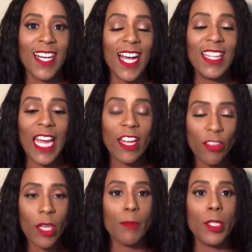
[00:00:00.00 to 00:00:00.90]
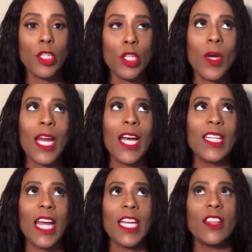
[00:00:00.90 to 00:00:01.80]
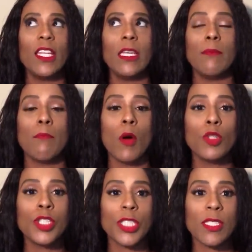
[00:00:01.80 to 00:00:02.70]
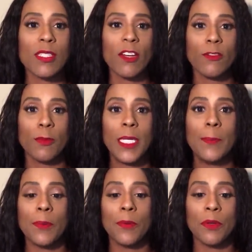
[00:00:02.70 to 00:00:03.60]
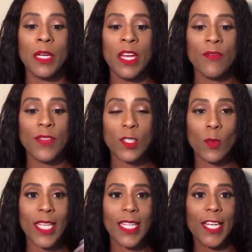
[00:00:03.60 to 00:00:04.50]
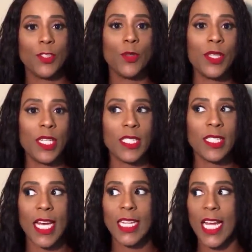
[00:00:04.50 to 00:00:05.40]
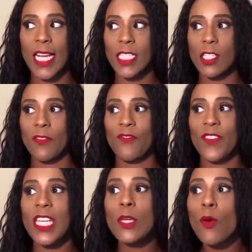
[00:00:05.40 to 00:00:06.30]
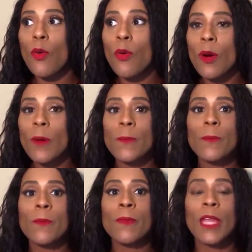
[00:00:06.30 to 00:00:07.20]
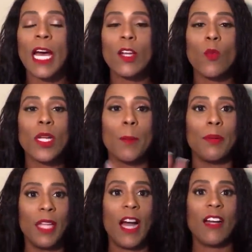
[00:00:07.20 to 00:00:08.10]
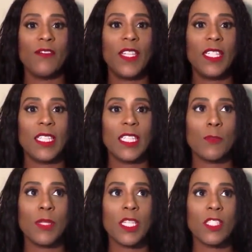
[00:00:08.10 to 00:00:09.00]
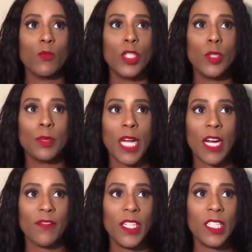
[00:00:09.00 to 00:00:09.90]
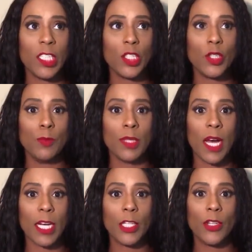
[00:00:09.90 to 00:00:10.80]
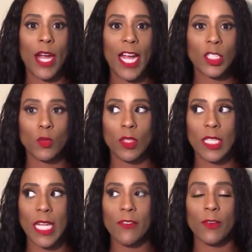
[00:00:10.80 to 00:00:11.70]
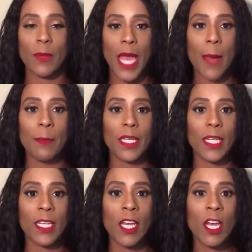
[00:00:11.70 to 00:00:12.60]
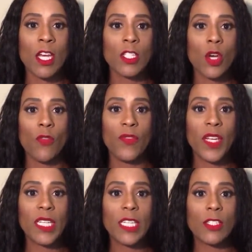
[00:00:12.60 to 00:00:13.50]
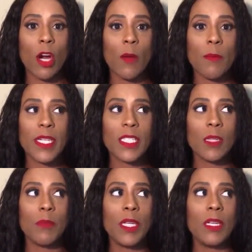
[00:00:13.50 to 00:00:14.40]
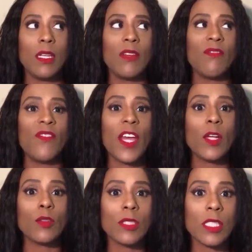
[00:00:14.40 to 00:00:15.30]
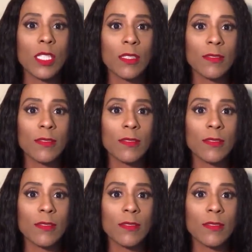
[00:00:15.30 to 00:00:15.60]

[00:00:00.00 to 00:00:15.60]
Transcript: I like the emotions of people. That's why I like doing this. I like to feel. I don't want to block feelings, because when you block feelings, you block your actual life from happening. So feelings are meant to be felt.